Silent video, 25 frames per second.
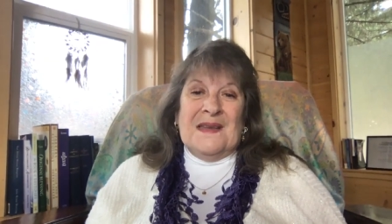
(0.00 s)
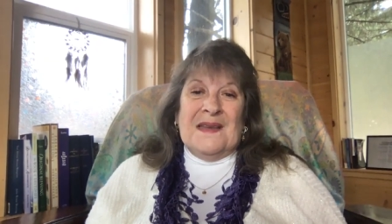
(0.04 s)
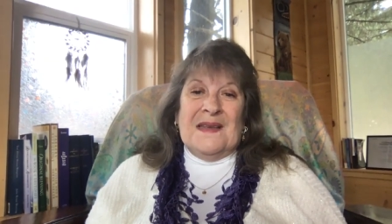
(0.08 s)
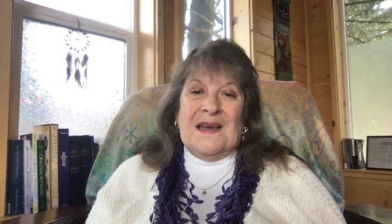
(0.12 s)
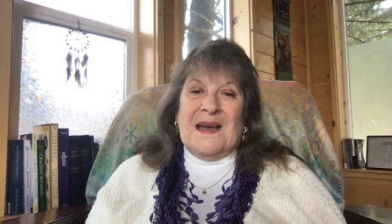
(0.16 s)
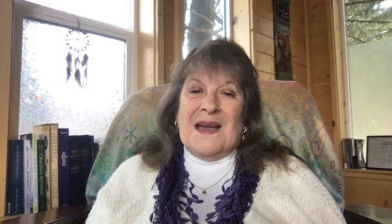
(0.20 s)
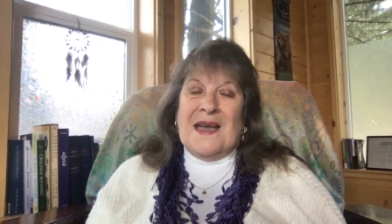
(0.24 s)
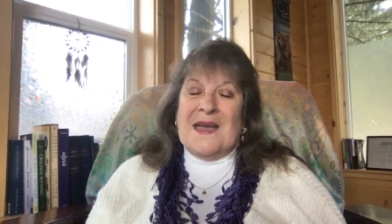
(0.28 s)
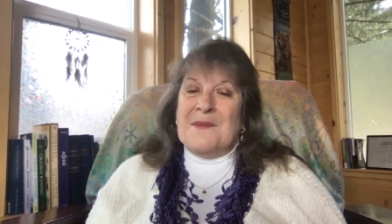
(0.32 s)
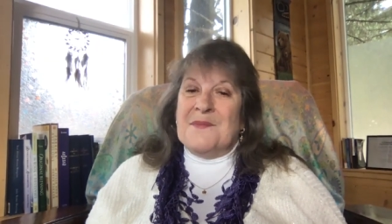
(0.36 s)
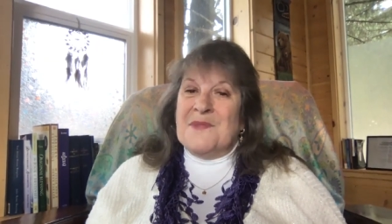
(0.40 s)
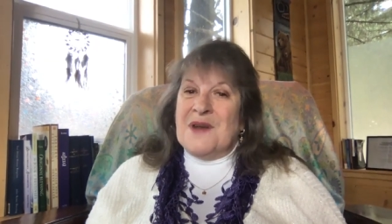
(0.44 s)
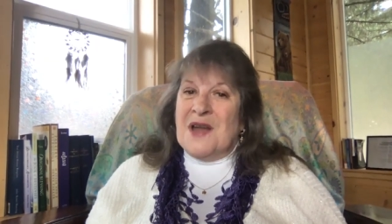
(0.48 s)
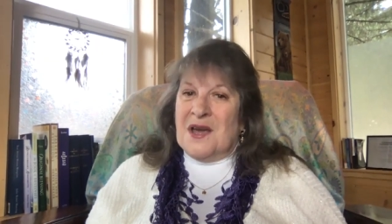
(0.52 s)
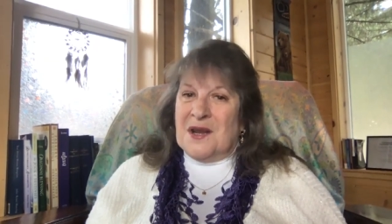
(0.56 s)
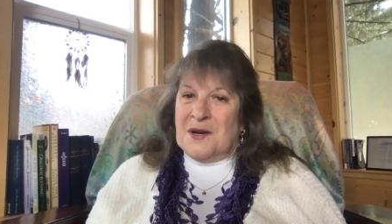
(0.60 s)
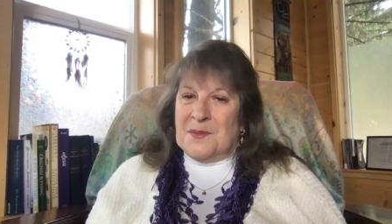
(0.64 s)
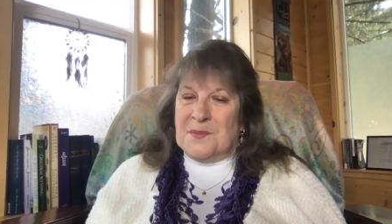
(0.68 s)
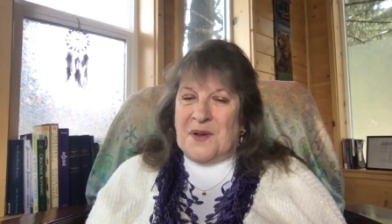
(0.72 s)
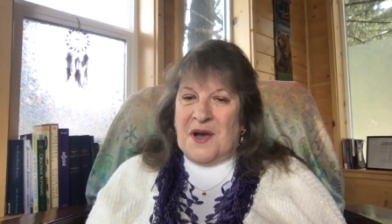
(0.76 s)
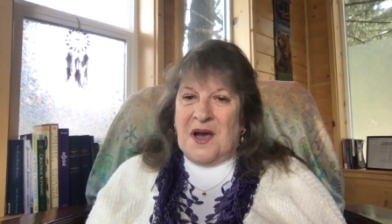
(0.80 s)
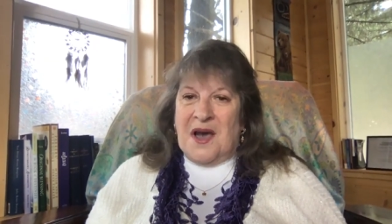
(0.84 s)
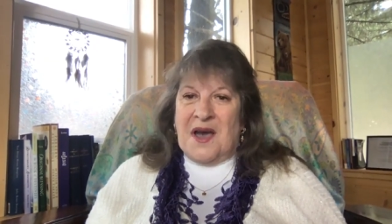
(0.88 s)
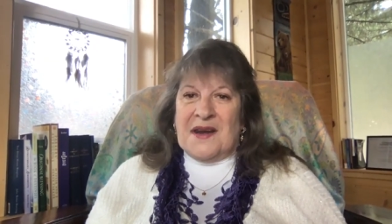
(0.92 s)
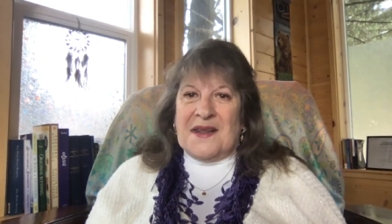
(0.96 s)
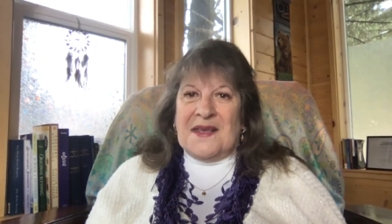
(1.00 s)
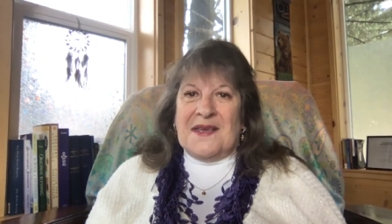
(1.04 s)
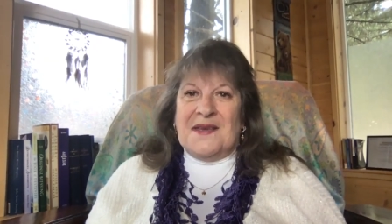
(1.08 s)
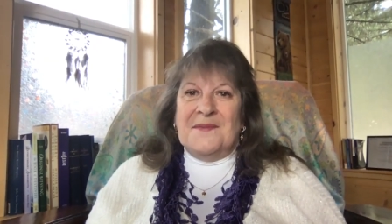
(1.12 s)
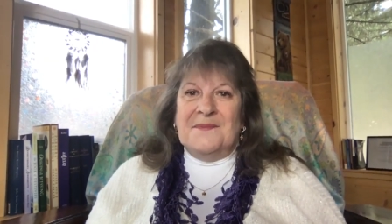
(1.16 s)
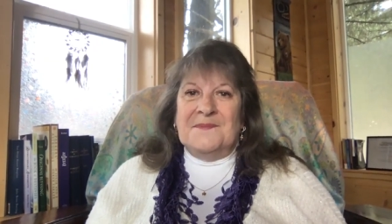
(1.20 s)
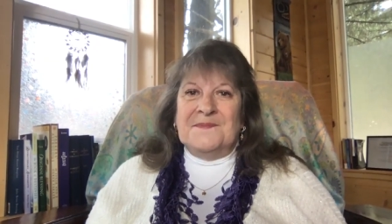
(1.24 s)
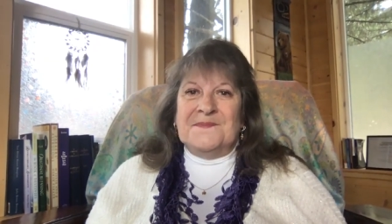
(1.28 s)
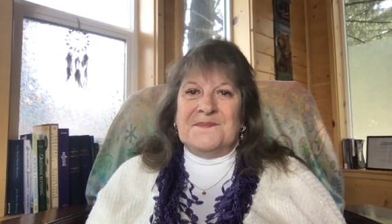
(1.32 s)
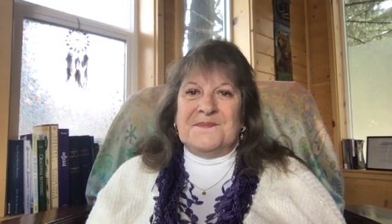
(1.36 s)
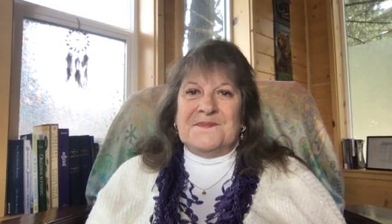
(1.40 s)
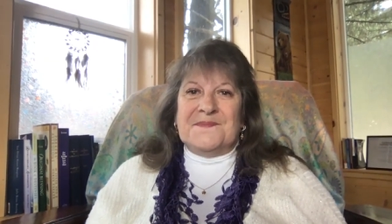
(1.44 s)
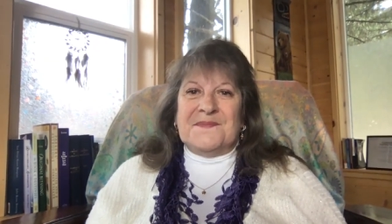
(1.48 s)
I am not a body,
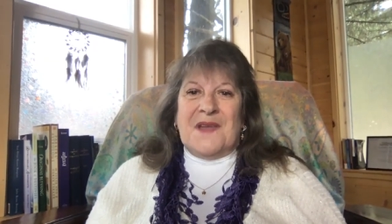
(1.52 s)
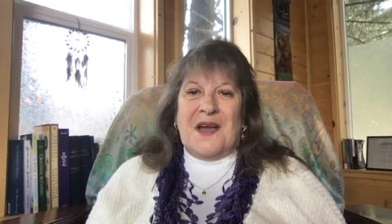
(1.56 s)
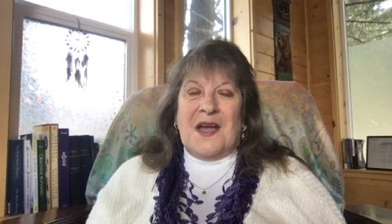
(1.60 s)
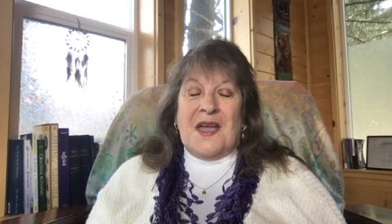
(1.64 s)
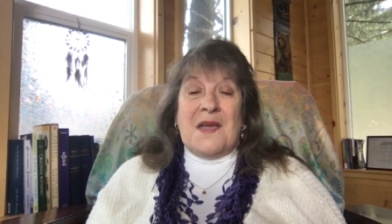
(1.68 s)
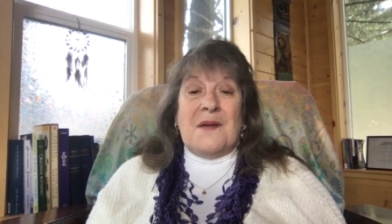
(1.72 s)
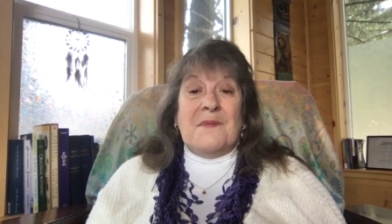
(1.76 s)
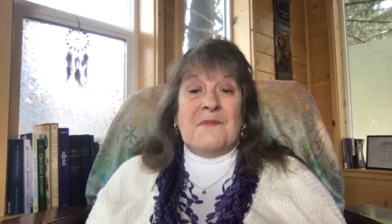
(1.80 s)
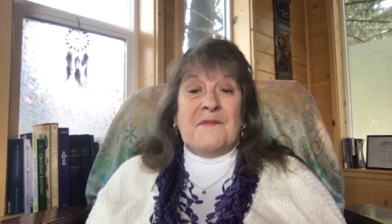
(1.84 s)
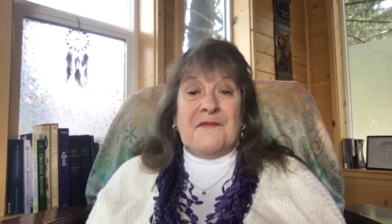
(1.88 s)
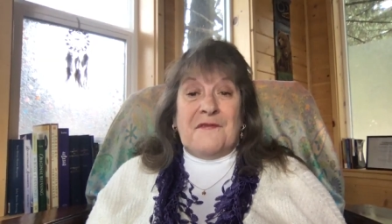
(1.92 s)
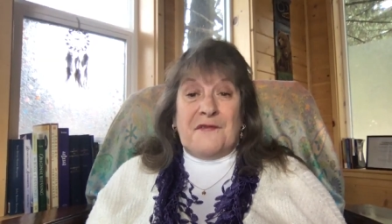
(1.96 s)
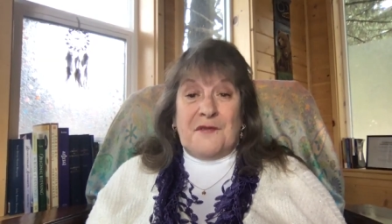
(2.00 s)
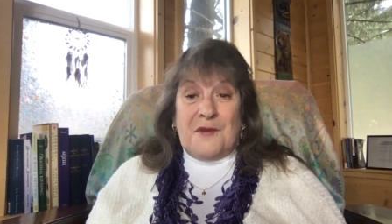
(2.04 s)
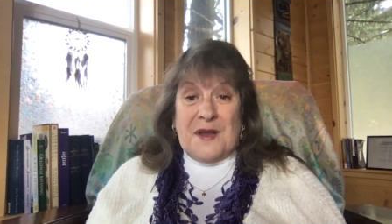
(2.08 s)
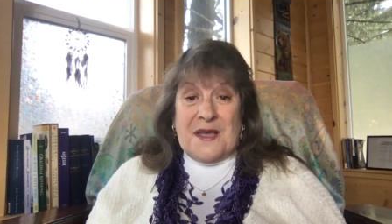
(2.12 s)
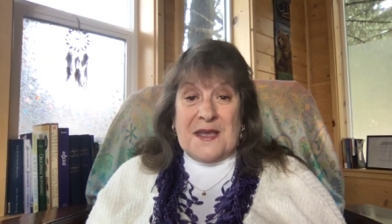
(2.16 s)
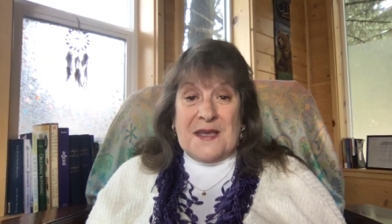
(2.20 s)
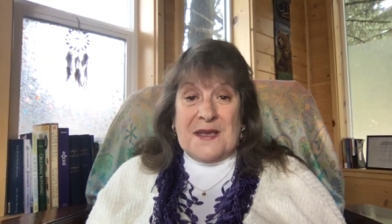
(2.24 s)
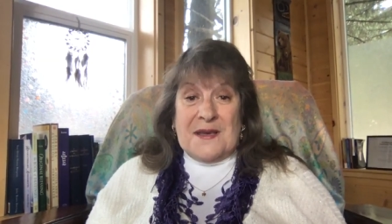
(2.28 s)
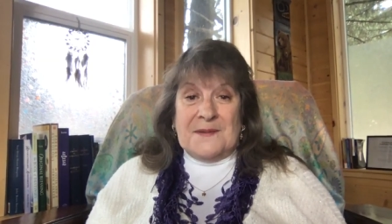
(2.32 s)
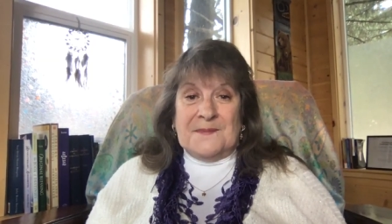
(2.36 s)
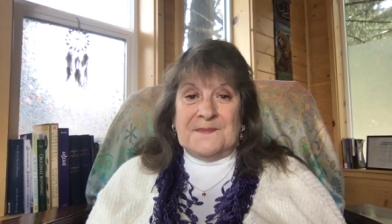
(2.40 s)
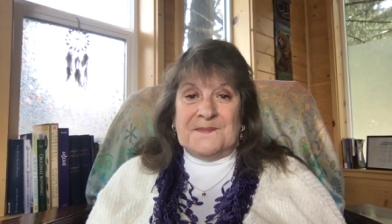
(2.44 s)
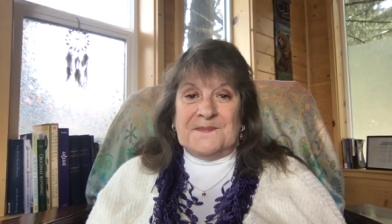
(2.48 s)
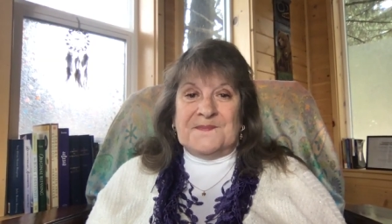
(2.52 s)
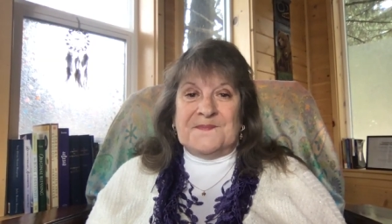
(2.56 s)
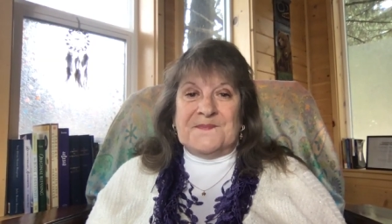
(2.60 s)
I am free,